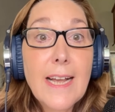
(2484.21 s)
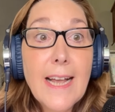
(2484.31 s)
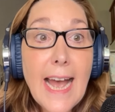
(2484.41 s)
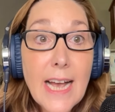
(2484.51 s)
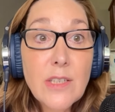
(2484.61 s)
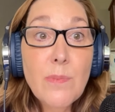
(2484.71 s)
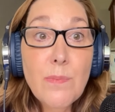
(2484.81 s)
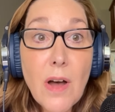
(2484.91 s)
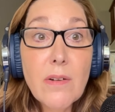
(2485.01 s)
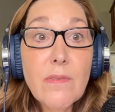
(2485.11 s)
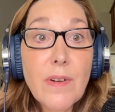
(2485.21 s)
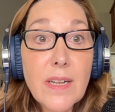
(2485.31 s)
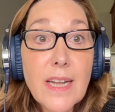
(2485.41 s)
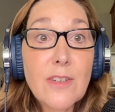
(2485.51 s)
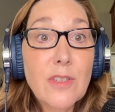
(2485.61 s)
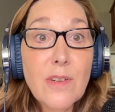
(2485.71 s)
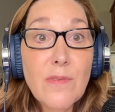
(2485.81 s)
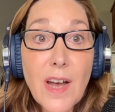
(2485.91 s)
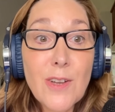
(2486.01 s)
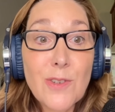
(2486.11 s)
As a modern financial
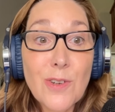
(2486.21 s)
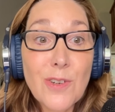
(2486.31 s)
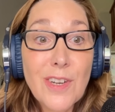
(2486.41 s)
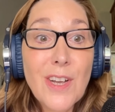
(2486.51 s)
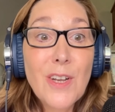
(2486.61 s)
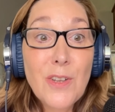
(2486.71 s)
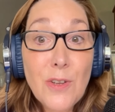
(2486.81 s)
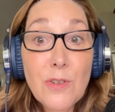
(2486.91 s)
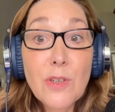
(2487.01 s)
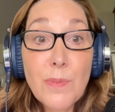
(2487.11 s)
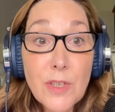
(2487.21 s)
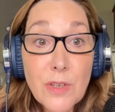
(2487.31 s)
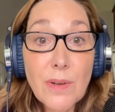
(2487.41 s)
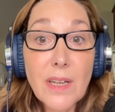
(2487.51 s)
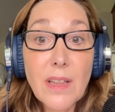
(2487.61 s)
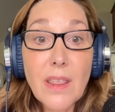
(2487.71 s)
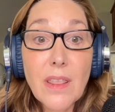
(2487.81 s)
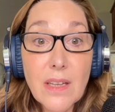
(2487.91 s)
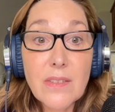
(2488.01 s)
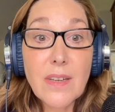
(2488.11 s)
advisor, you should be doing
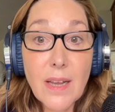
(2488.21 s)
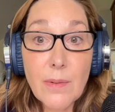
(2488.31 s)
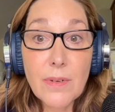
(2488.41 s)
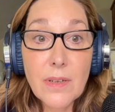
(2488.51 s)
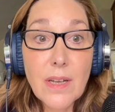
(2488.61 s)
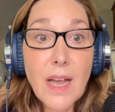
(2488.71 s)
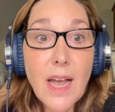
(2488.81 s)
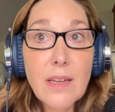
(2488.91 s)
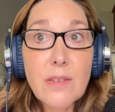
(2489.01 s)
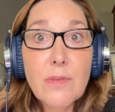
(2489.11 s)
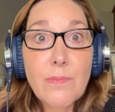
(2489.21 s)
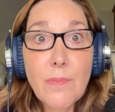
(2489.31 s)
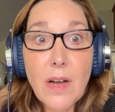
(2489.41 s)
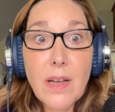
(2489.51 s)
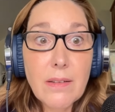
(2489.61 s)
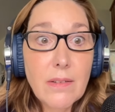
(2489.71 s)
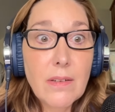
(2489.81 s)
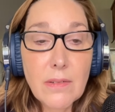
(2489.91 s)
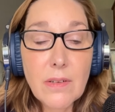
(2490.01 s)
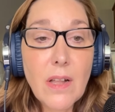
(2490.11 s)
the same. And my
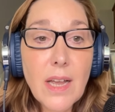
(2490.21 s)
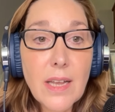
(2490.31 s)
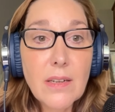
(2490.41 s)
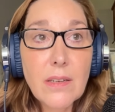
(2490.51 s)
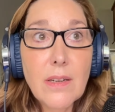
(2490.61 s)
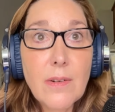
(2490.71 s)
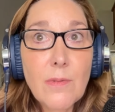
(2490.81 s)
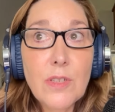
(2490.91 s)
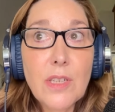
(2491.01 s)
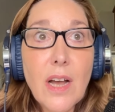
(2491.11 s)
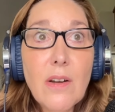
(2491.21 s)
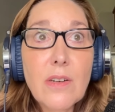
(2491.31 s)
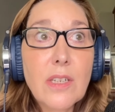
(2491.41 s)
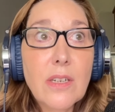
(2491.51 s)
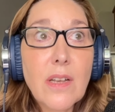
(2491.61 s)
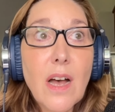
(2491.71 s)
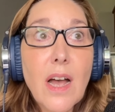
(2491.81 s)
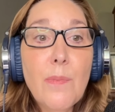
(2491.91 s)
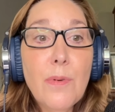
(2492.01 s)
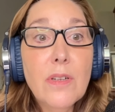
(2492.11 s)
client, when she hired us, she goes,
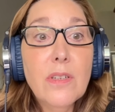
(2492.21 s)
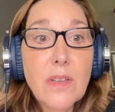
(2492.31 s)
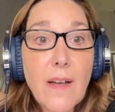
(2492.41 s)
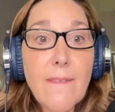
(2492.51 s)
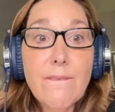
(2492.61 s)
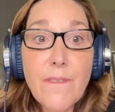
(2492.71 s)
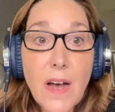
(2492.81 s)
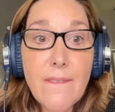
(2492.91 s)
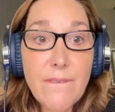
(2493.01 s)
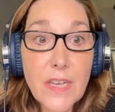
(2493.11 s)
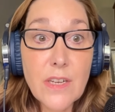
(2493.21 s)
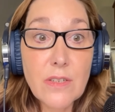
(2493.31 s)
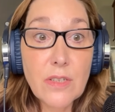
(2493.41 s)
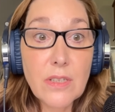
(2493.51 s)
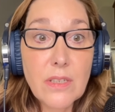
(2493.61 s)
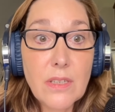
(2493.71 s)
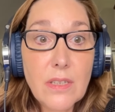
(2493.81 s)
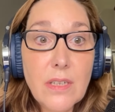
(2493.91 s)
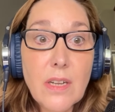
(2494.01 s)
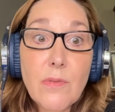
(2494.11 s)
I put aside 5 figures.
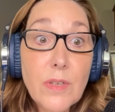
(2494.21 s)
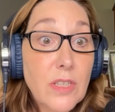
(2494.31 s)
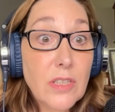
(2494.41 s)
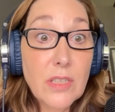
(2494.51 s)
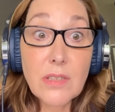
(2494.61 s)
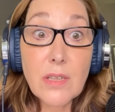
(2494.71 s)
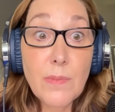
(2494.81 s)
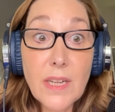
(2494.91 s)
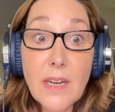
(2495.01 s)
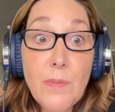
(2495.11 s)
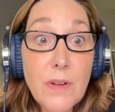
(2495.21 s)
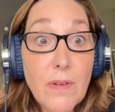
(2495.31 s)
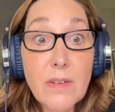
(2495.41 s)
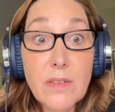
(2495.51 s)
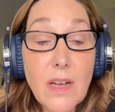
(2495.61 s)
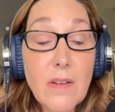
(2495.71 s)
Now, originally, she goes, in the beginning, I put around aside